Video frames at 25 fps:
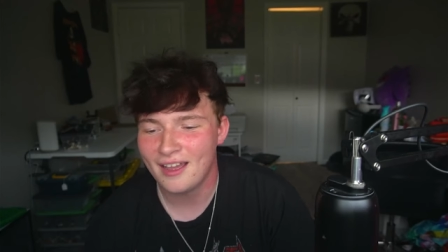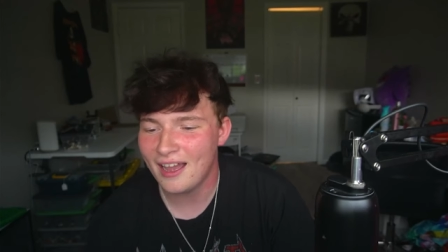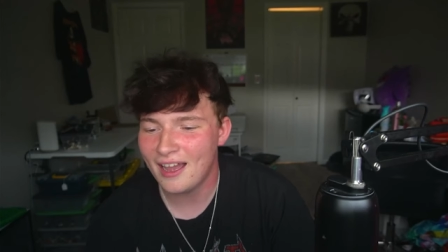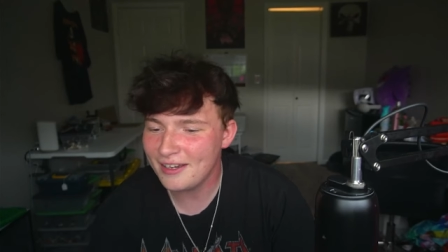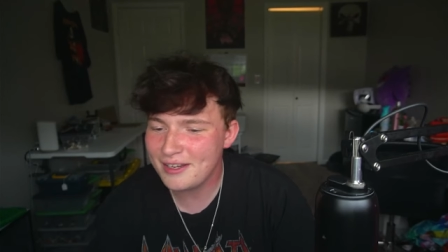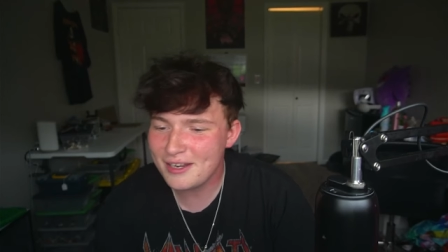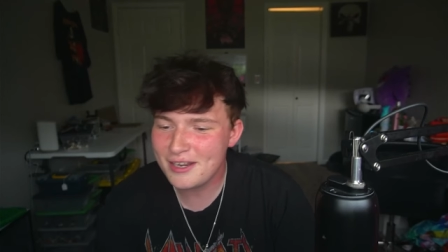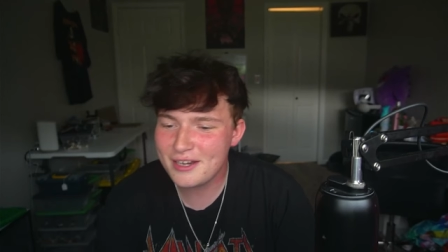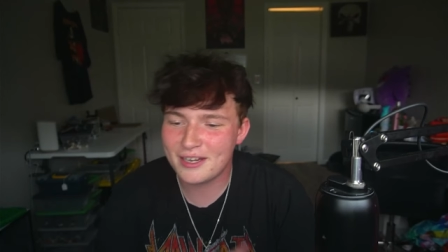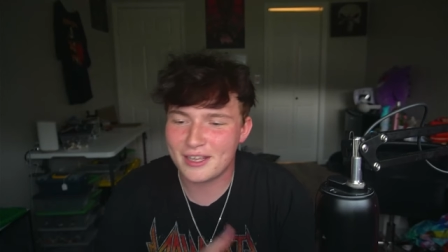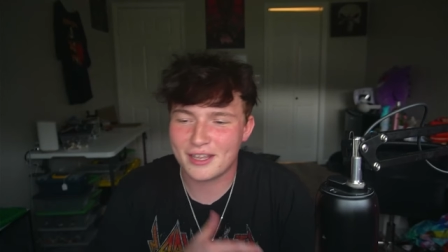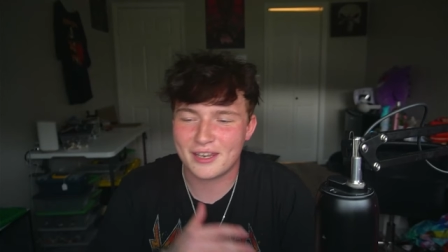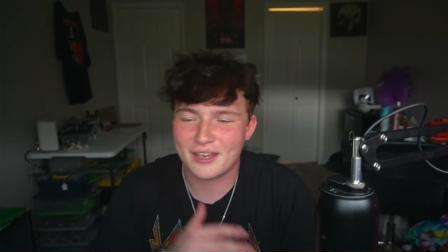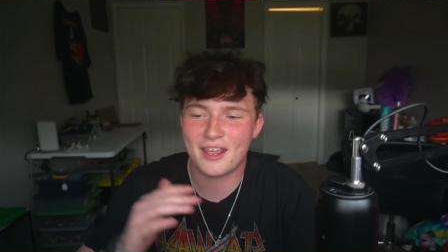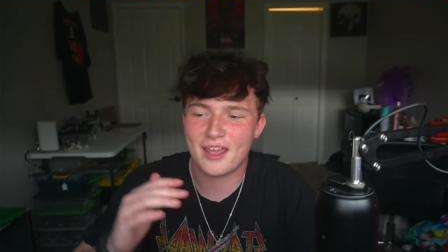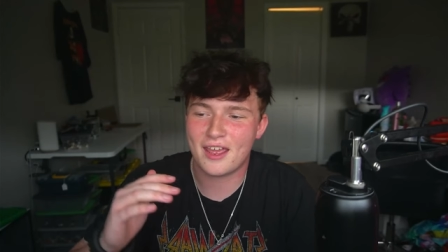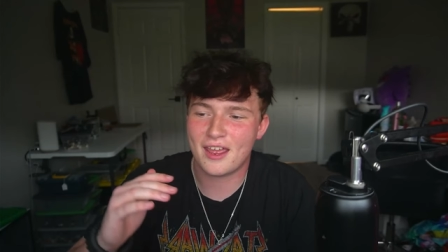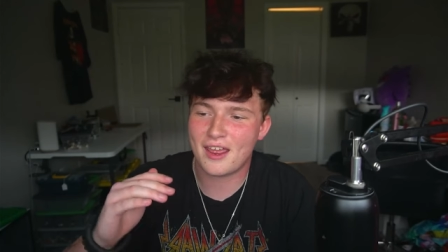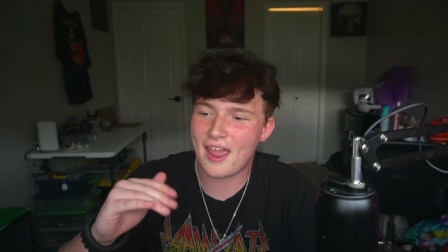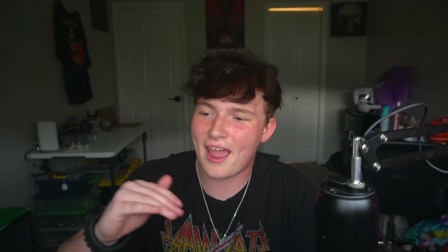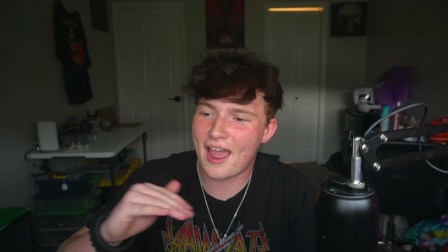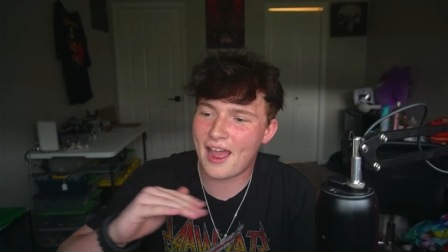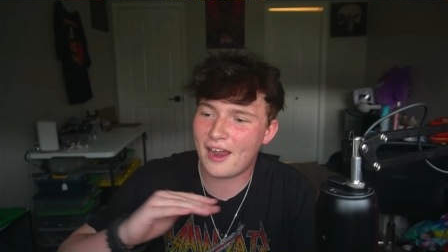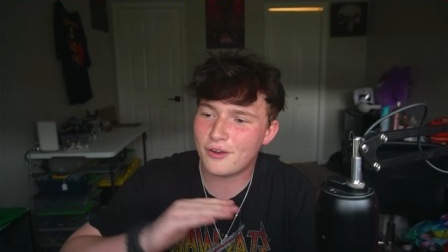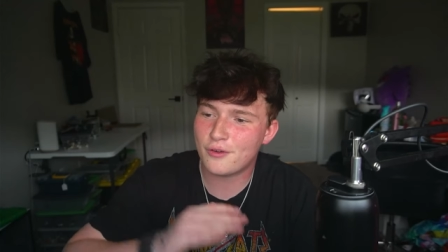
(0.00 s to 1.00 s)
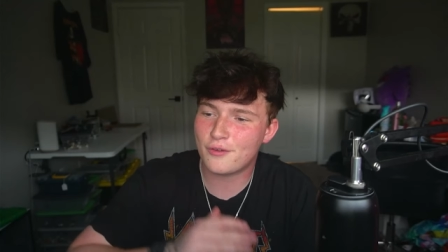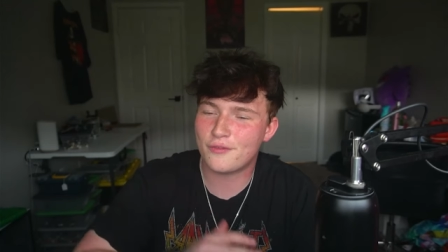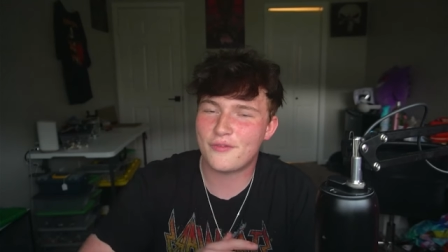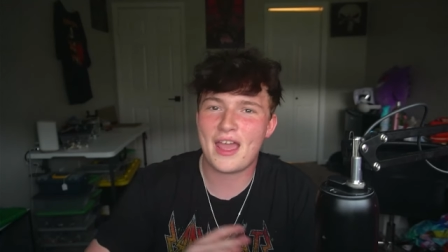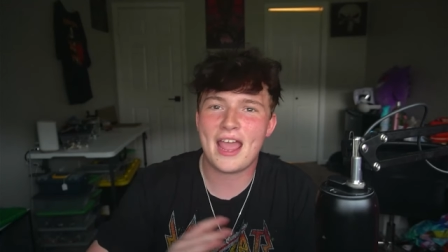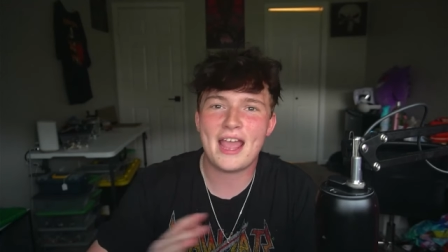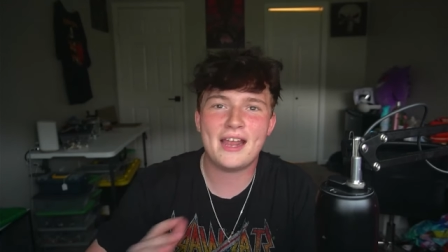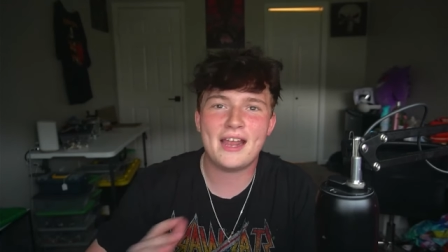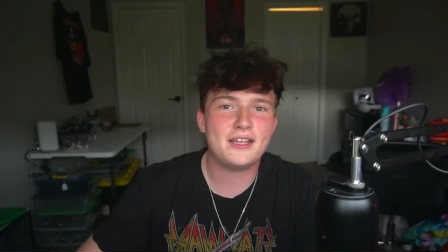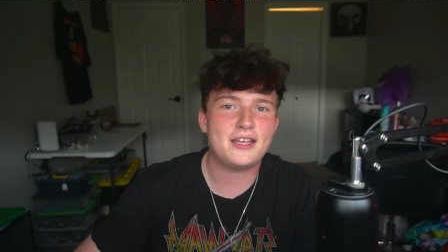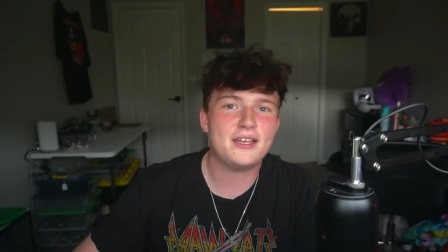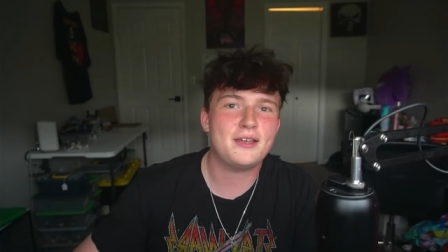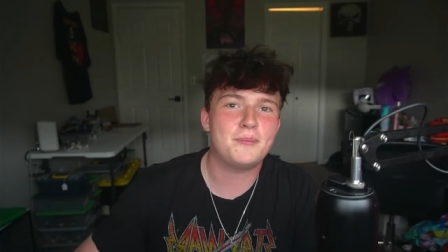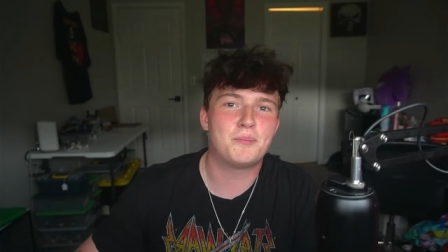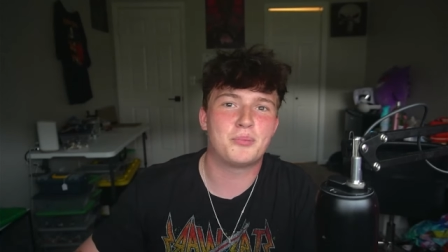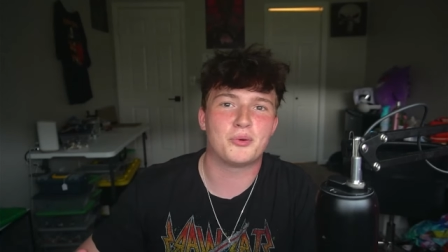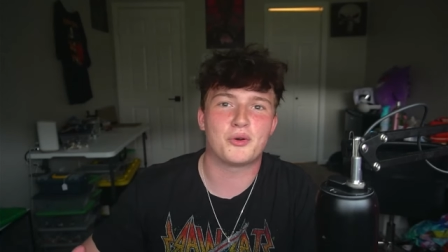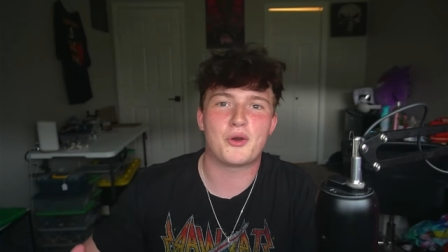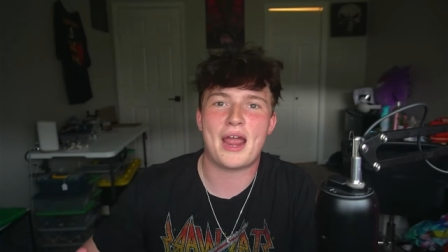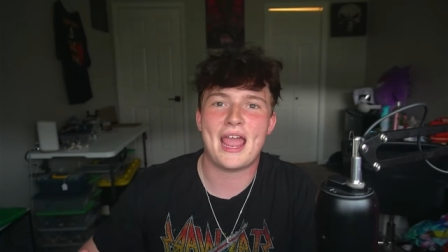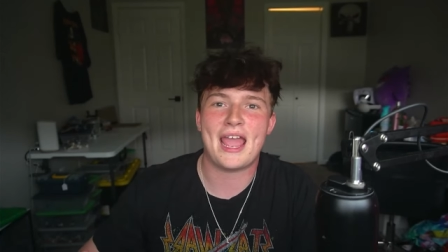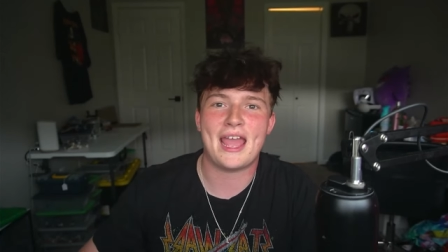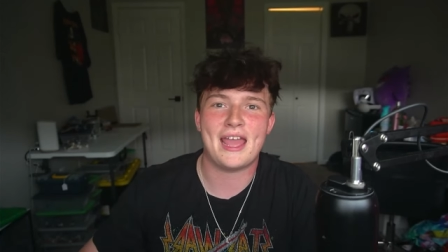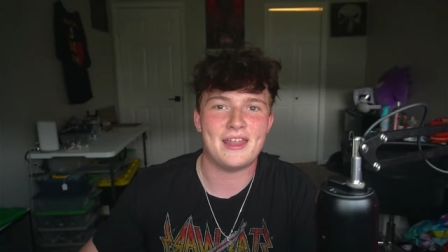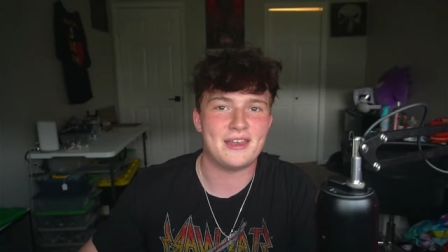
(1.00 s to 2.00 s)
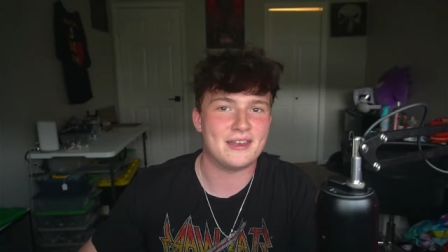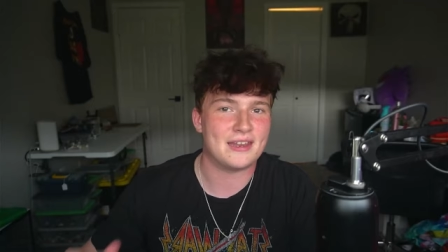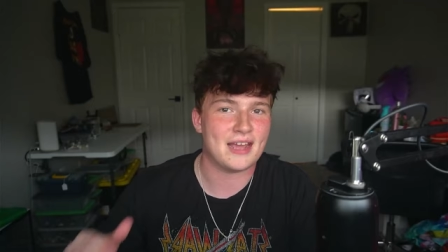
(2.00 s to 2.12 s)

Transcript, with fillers: I didn't, out of any brand,